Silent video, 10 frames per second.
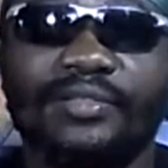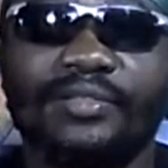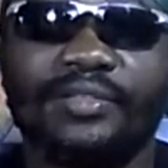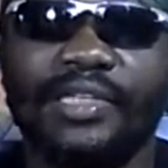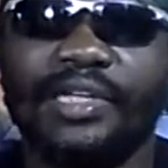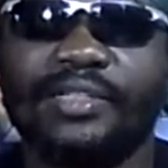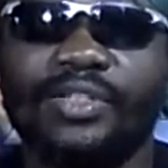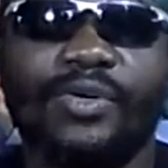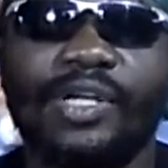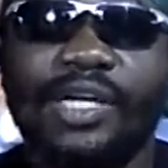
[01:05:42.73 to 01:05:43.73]
Yeah, it's
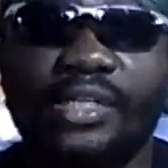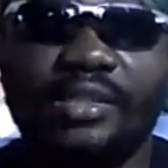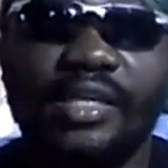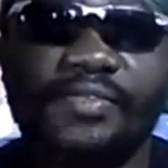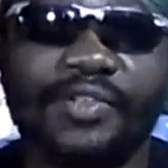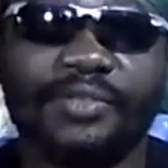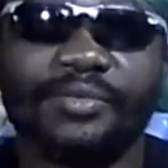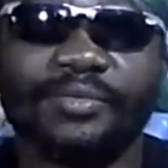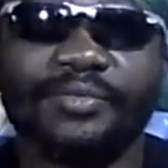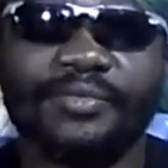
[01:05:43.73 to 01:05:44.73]
our laws they have in them.
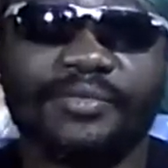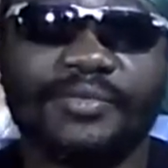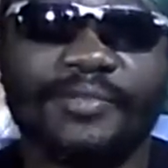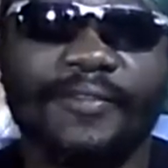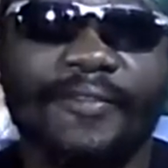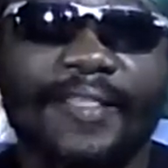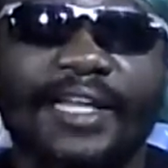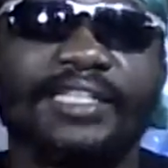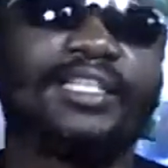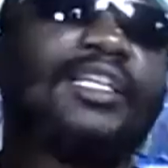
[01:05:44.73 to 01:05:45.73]
And
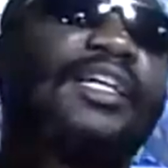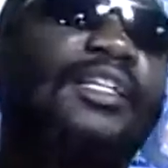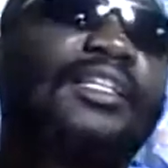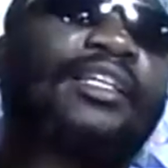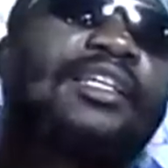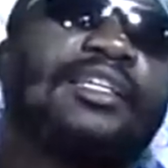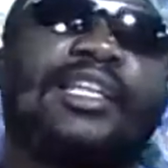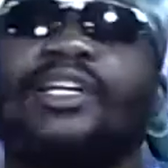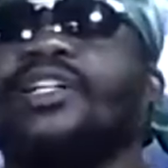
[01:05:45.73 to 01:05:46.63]
say that they got